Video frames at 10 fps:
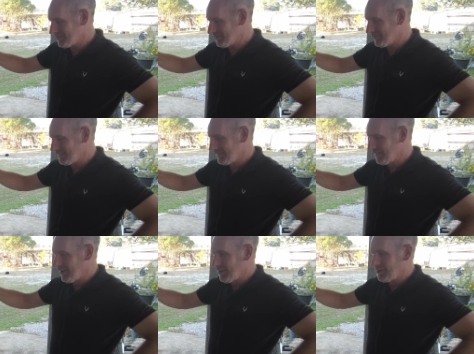So
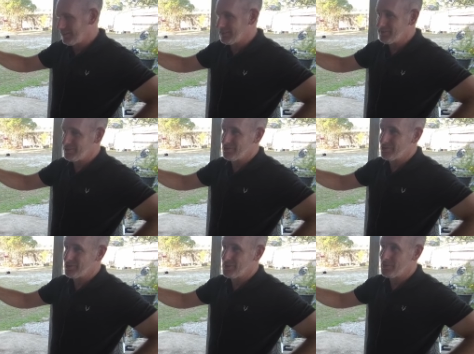mm-hmm. Harley Davidson's
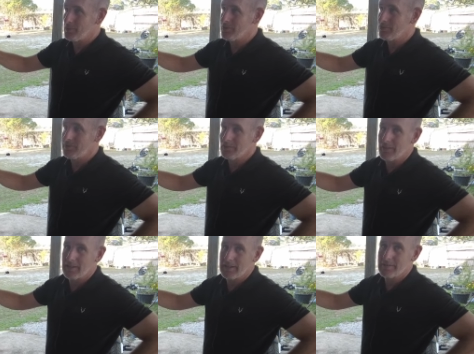so expensive in
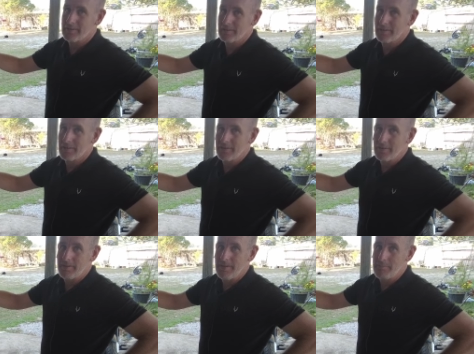Thailand.
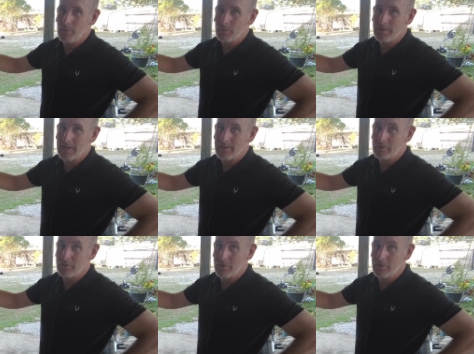Yeah. Import tax.